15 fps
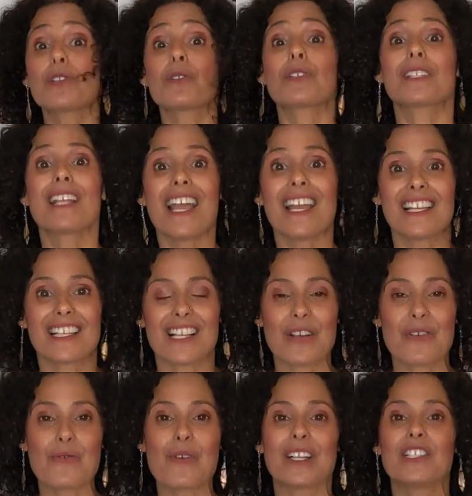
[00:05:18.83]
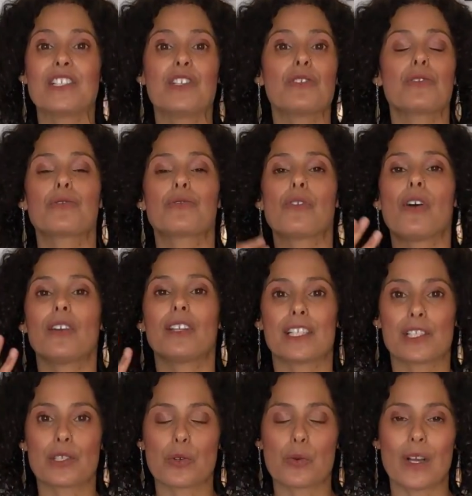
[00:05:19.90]
style, what you're drawn
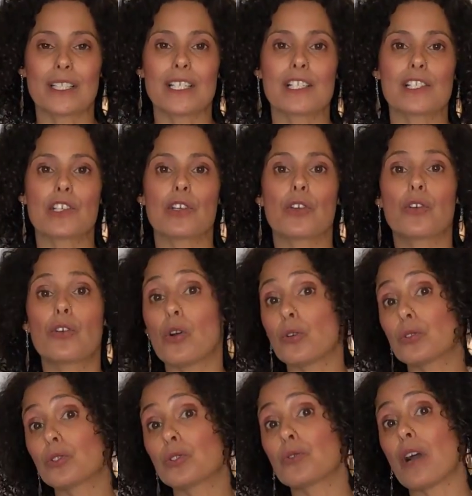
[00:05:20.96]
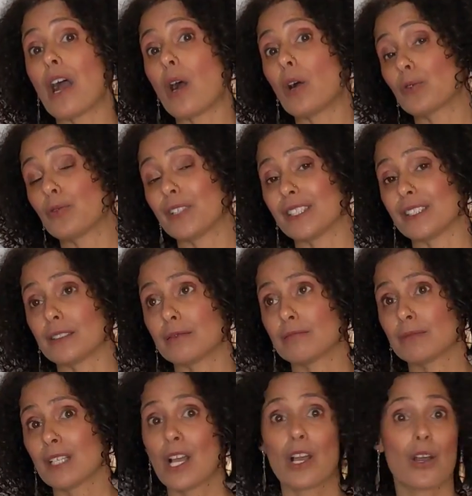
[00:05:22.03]
into, what is your go-to outfit,
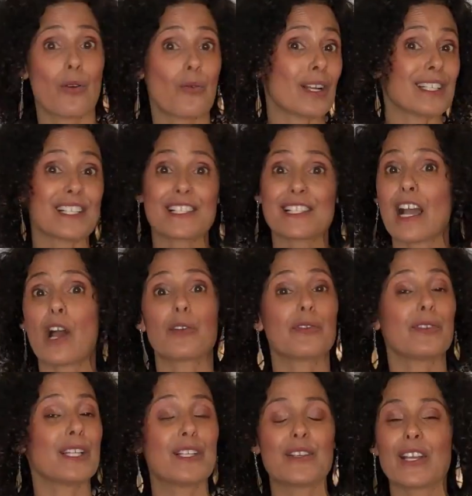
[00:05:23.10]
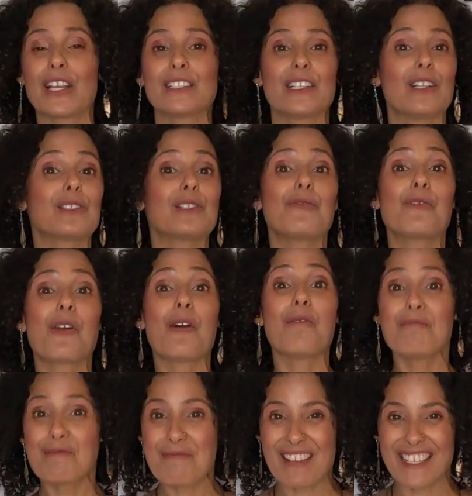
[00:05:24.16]
what is the outfit that you get a lot of
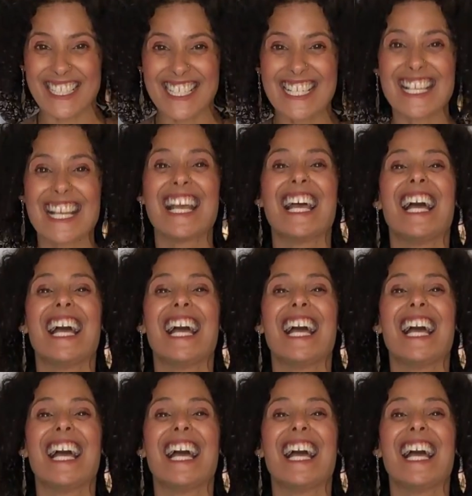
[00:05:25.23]
compliments,